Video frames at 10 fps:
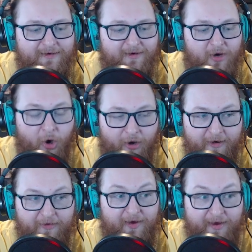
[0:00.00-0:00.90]

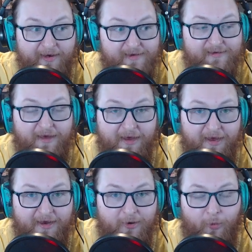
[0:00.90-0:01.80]
card that gets
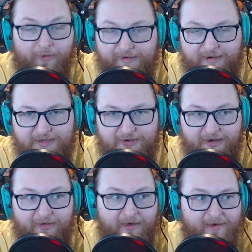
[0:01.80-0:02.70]
a quarter century
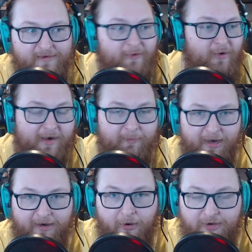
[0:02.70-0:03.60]
that has already been
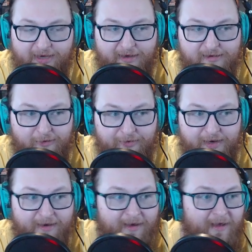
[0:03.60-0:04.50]
an OTS
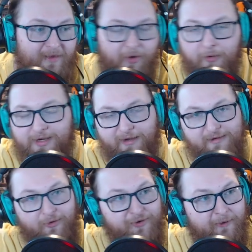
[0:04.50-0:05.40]
ulti. The OTS
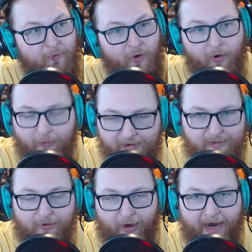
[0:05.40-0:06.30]
ulti will always
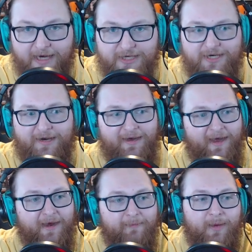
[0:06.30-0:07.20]
crash,
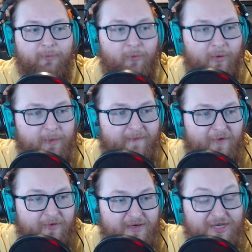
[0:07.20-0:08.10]
and people will
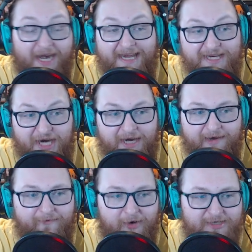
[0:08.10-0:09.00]
prefer the shiny
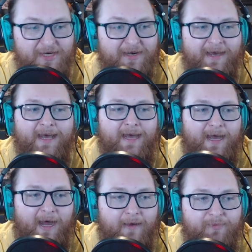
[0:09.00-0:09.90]
version.
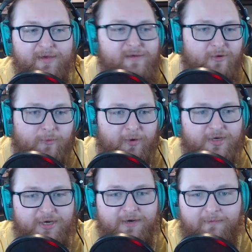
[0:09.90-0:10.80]
This super
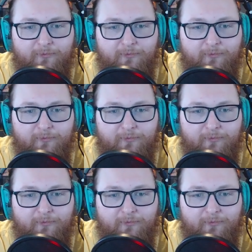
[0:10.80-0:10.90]
should